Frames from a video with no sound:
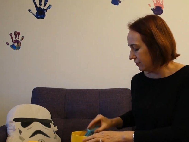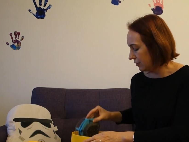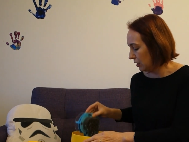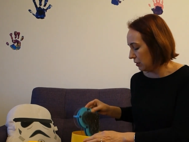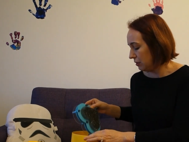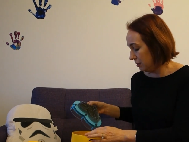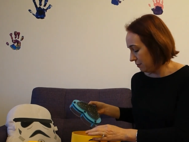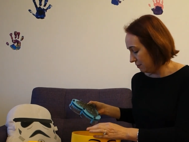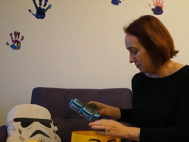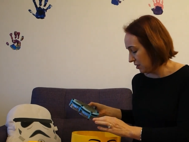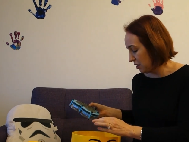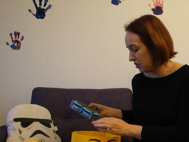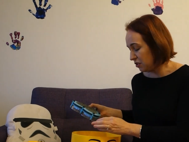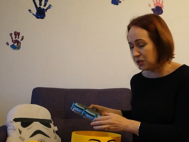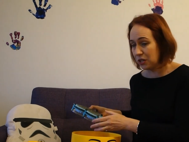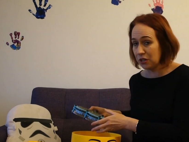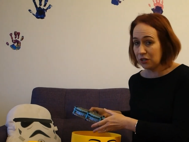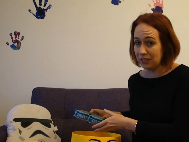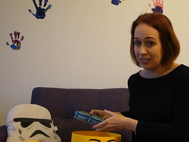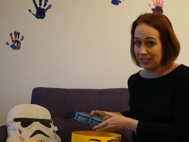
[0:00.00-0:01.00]
Oh, not
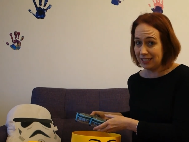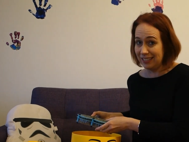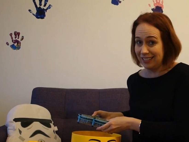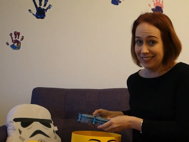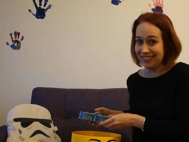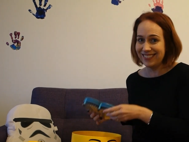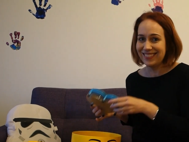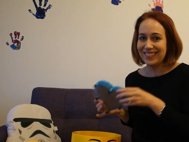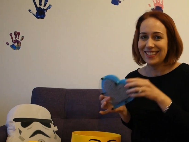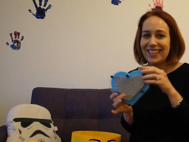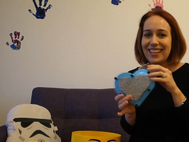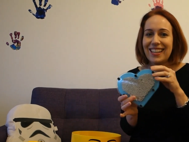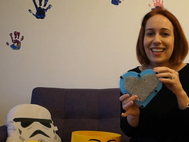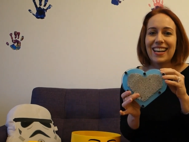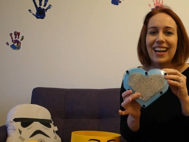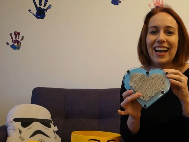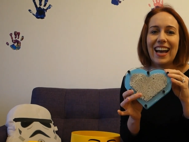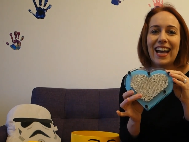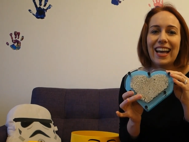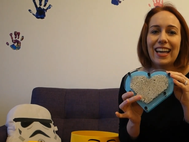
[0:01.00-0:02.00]
true. There's
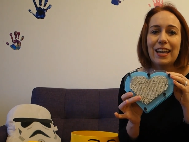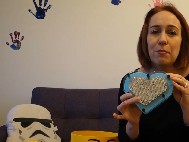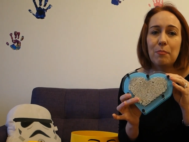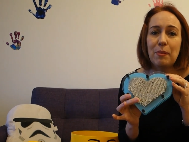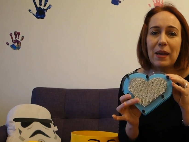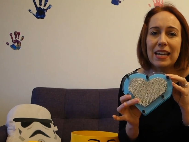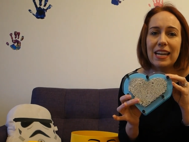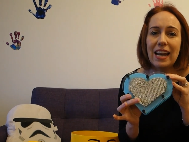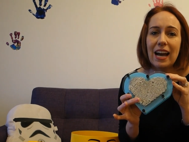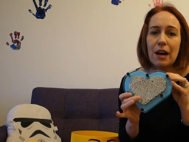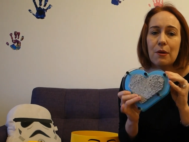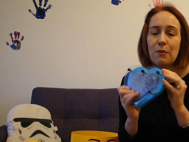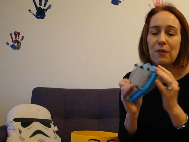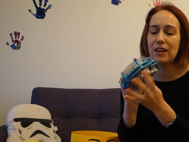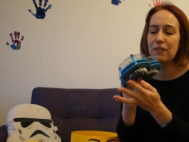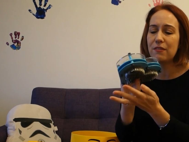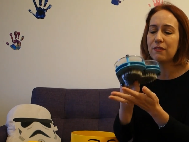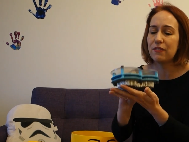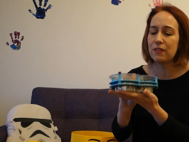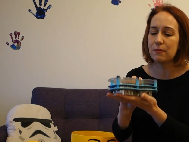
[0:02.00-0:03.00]
a pin-up
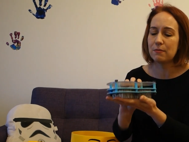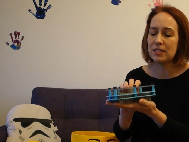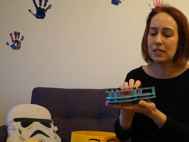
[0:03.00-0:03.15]
one from